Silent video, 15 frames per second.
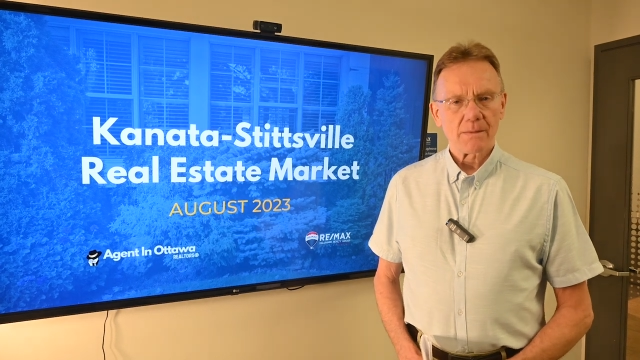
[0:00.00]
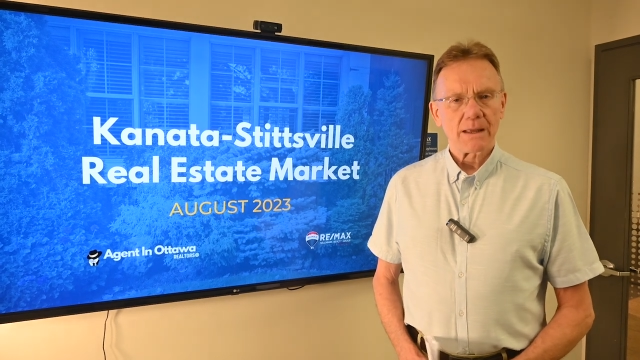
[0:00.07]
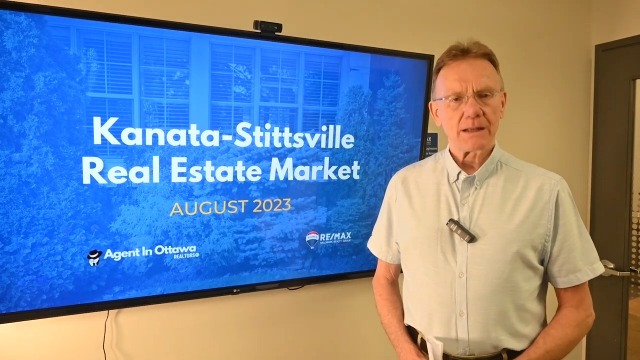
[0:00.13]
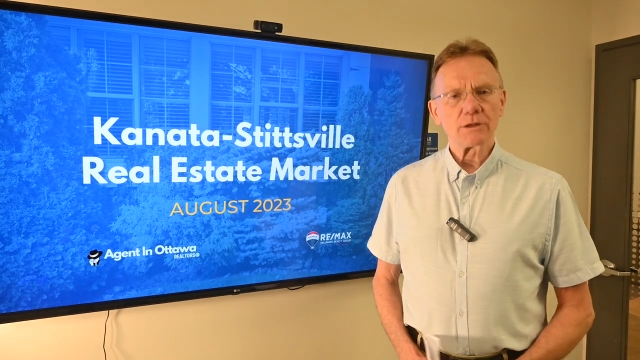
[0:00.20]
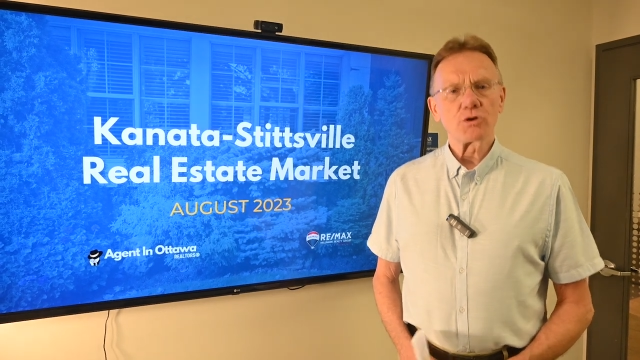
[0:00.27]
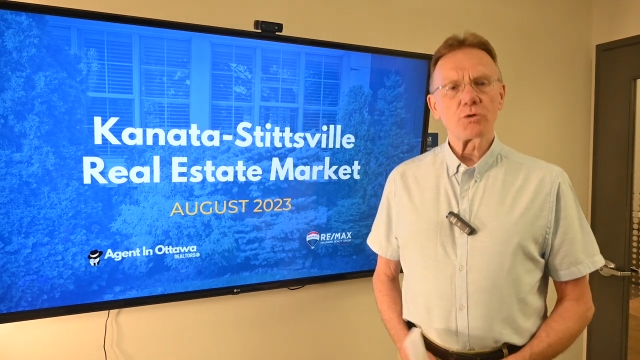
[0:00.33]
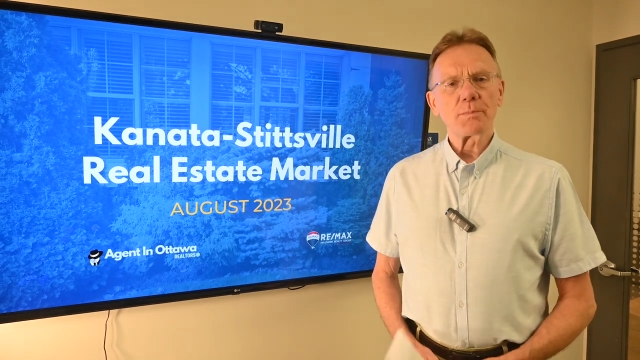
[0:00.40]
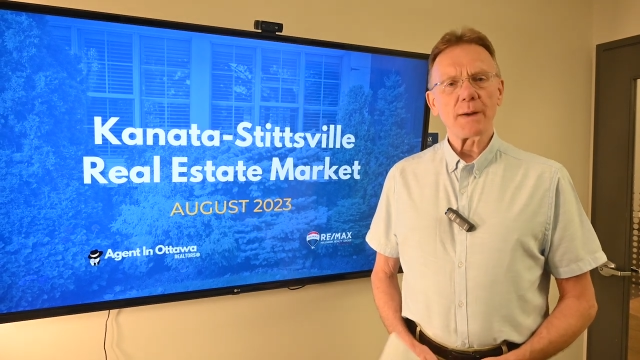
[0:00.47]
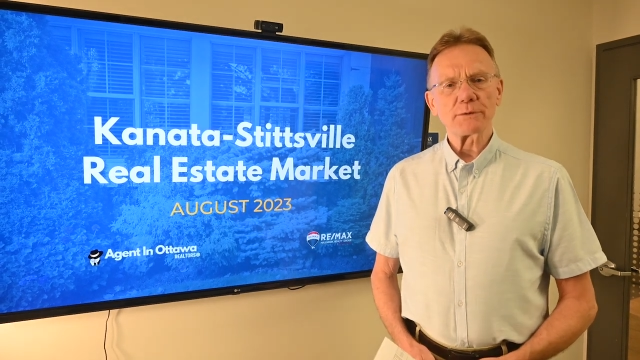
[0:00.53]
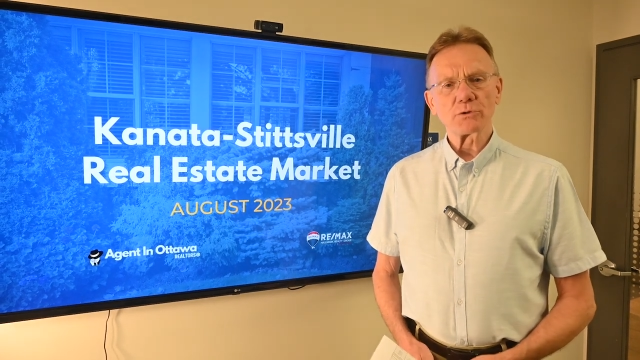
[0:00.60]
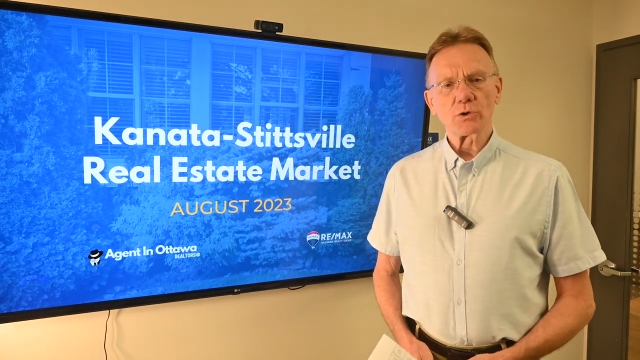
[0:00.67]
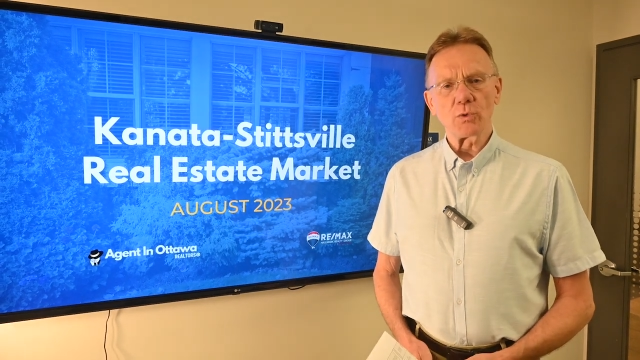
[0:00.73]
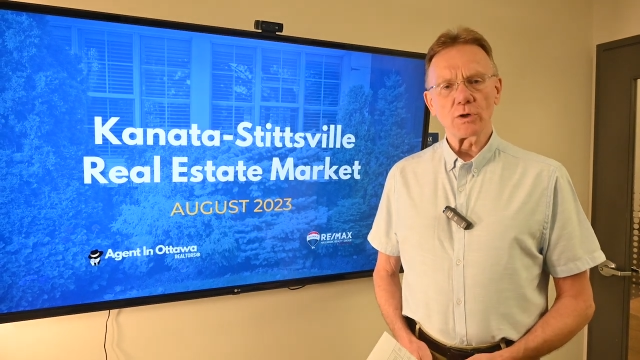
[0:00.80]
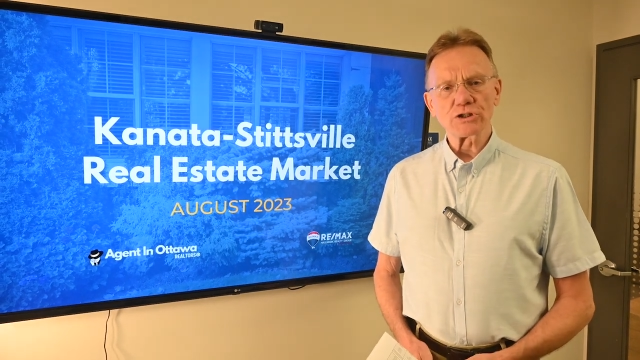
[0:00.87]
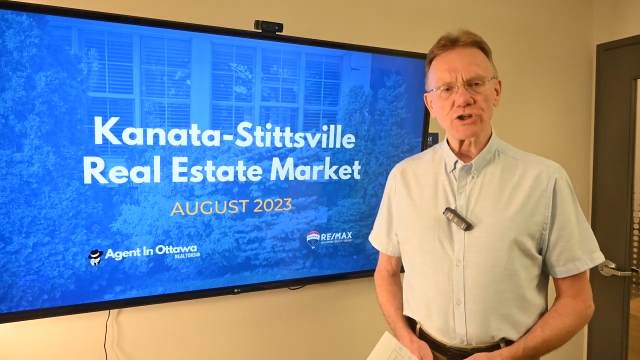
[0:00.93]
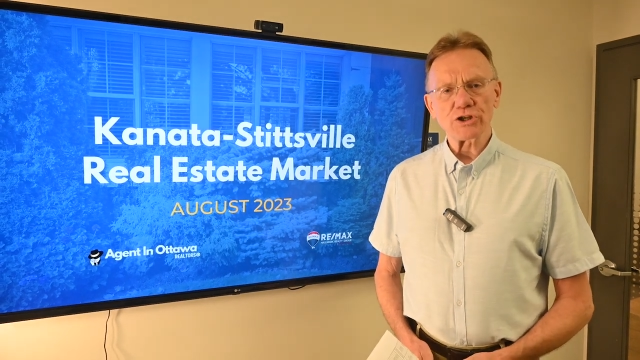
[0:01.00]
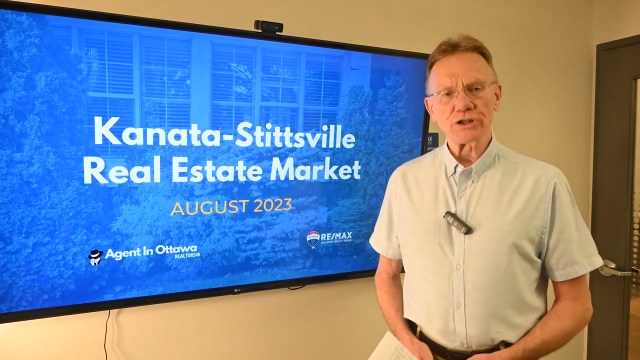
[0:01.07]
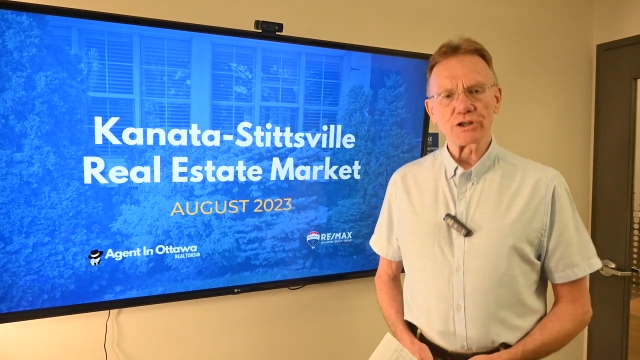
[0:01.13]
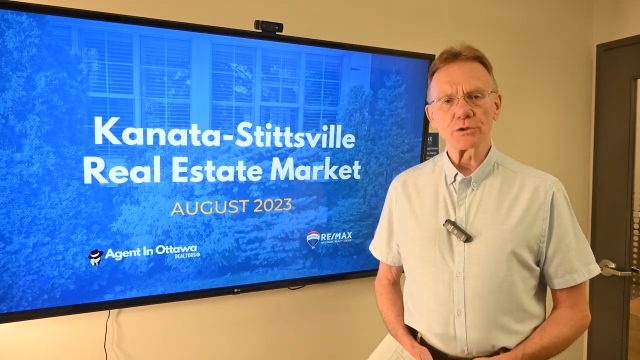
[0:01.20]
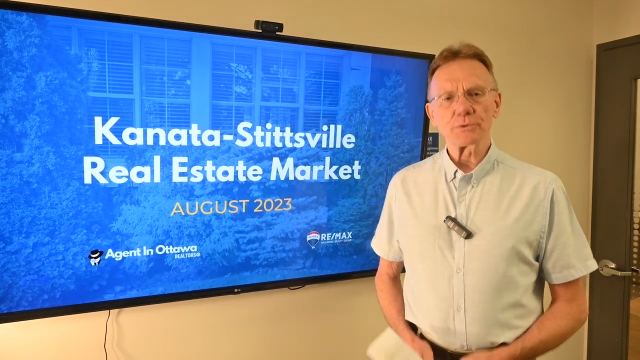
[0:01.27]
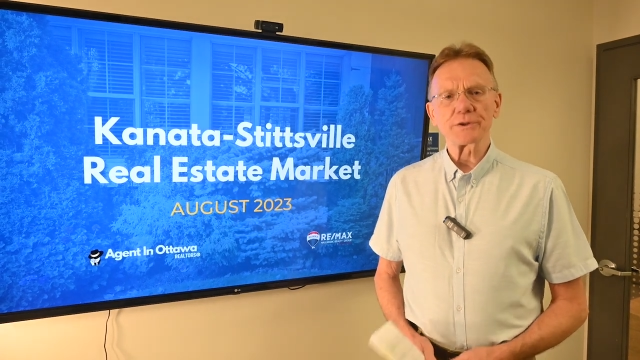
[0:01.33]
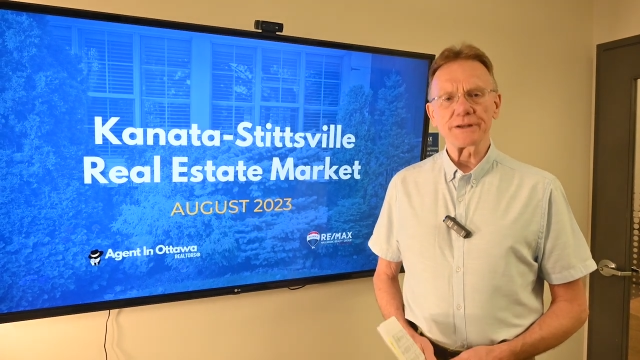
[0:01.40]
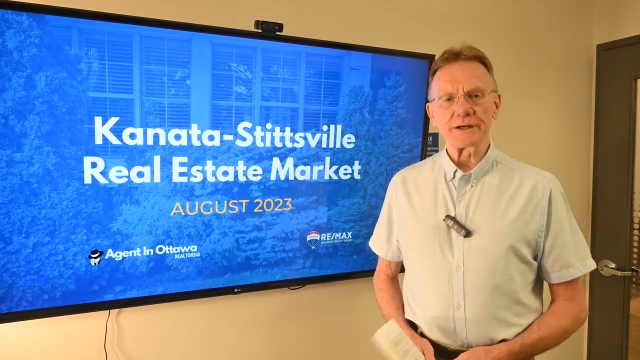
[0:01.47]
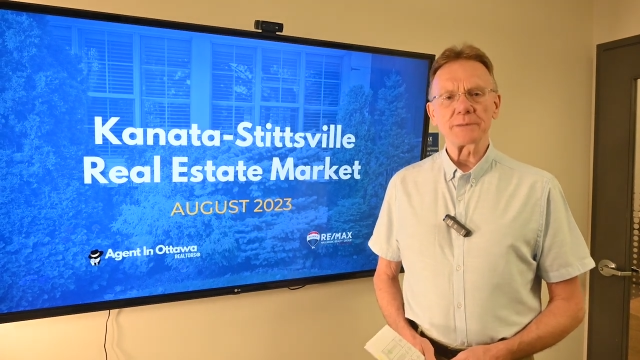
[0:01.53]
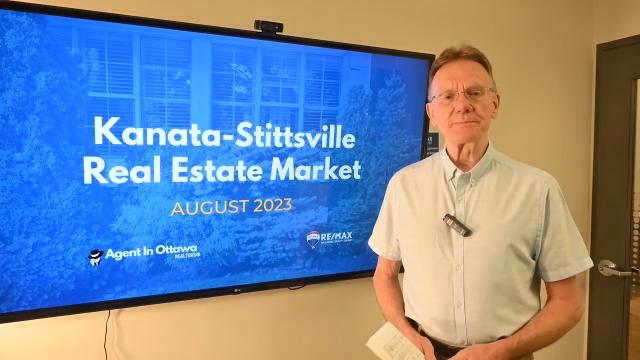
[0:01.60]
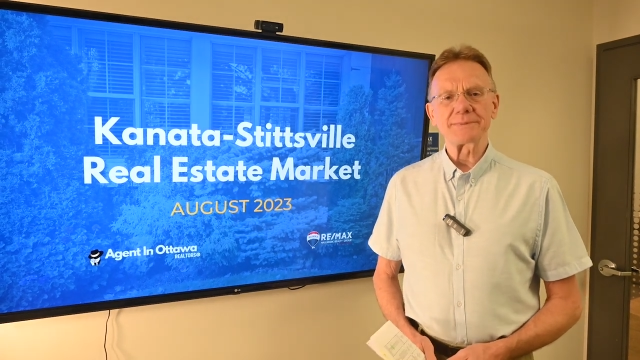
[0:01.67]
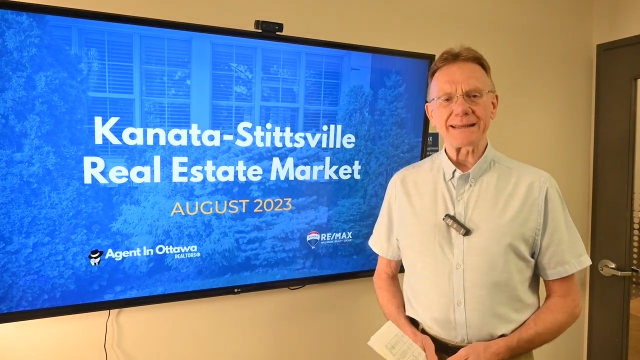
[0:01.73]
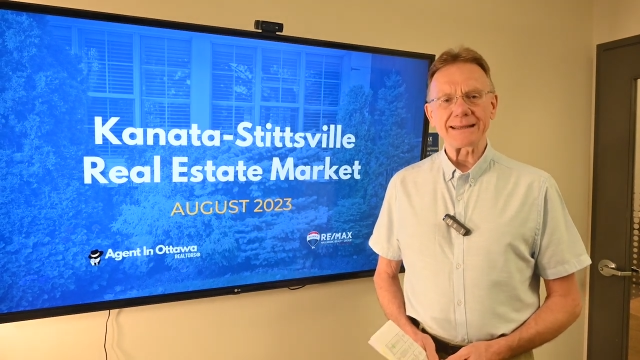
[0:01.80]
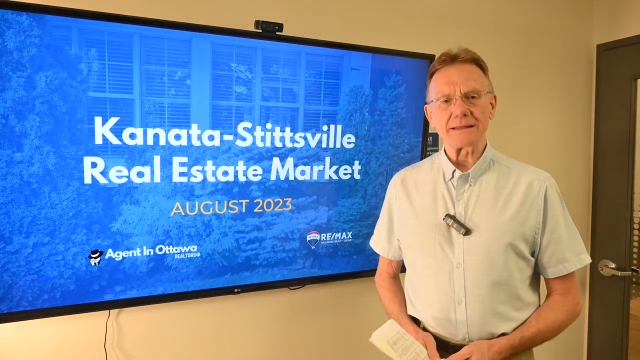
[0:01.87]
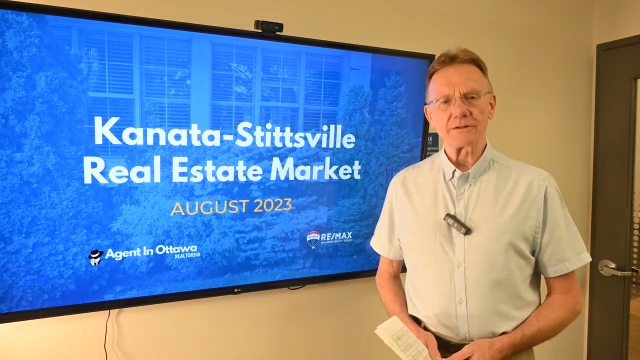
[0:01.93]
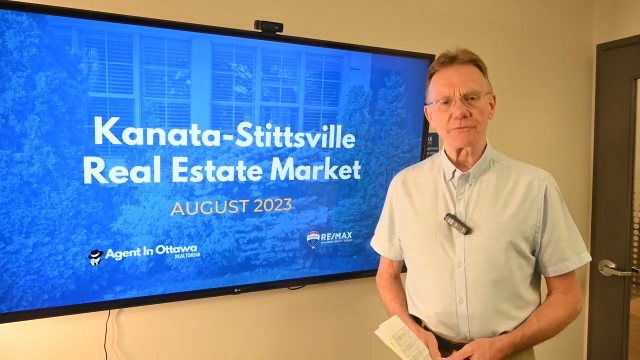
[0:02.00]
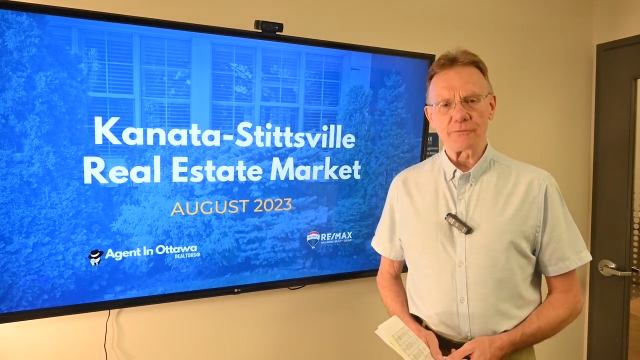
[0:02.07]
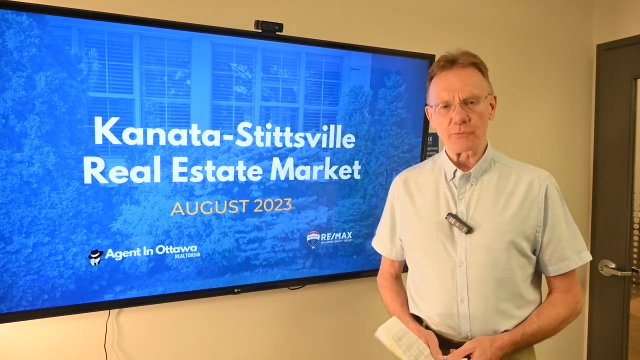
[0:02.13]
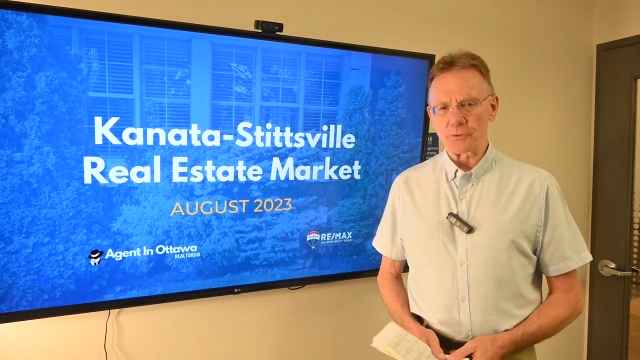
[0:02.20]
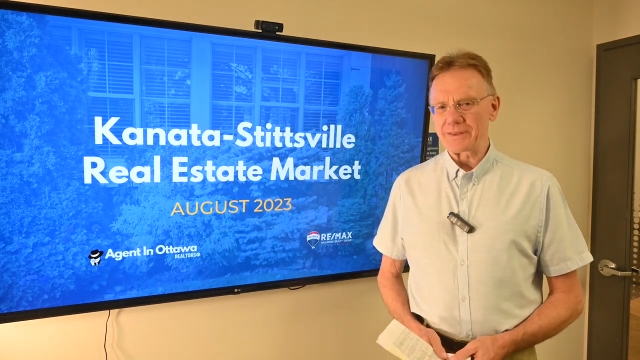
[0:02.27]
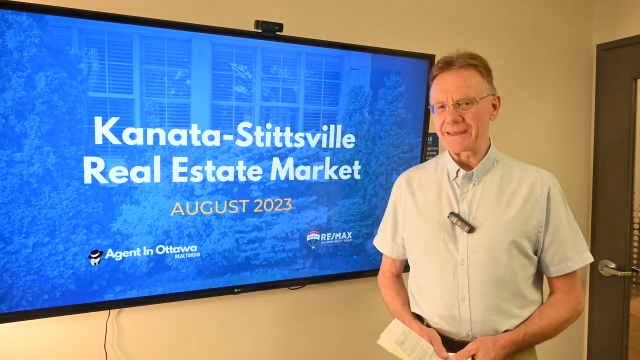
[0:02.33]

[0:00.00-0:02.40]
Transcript: Hello, Patrick Walchuk here with an update for